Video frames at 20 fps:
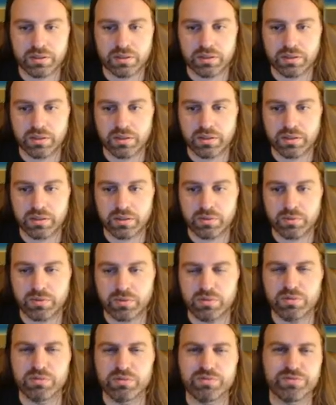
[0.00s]
Got any?
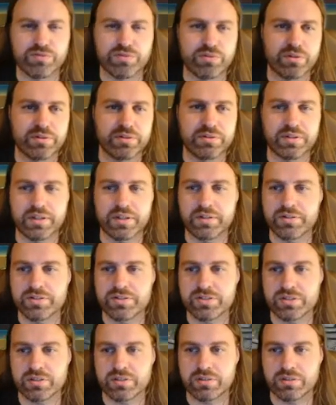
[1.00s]
Oh, 400
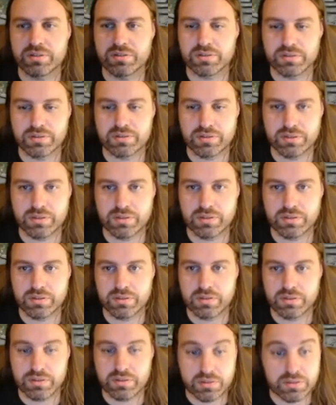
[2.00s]
energy.
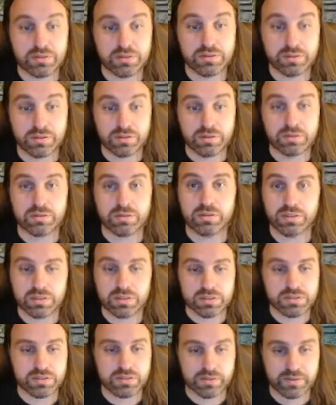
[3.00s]
Good,
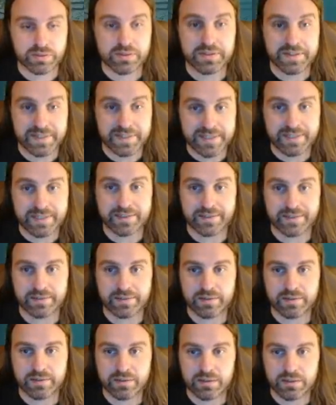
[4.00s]
because you're gonna need it.
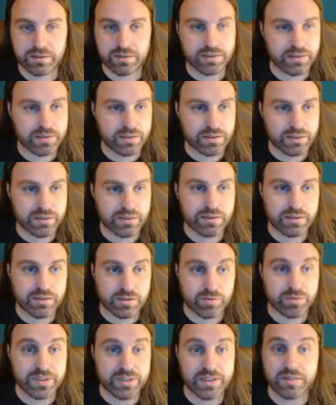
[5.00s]

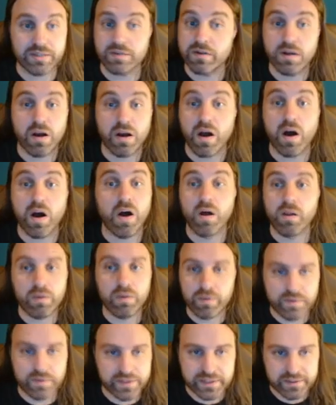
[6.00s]
You need
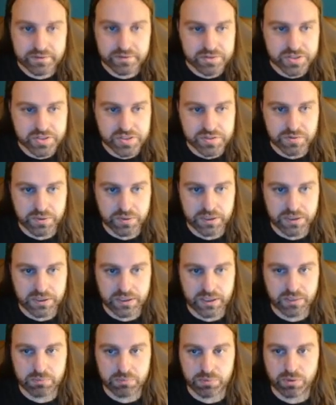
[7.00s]
all the energy you can
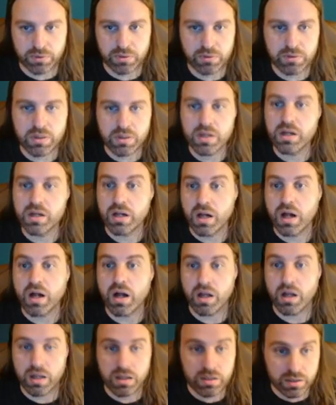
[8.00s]
get, bro.
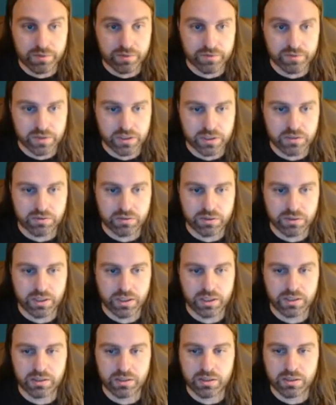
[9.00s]
All of it,
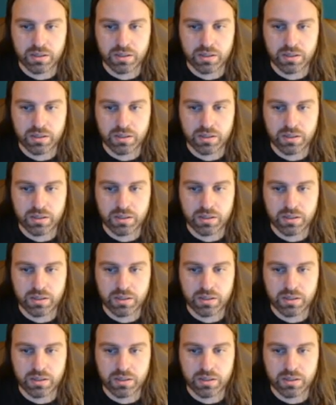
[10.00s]
okay?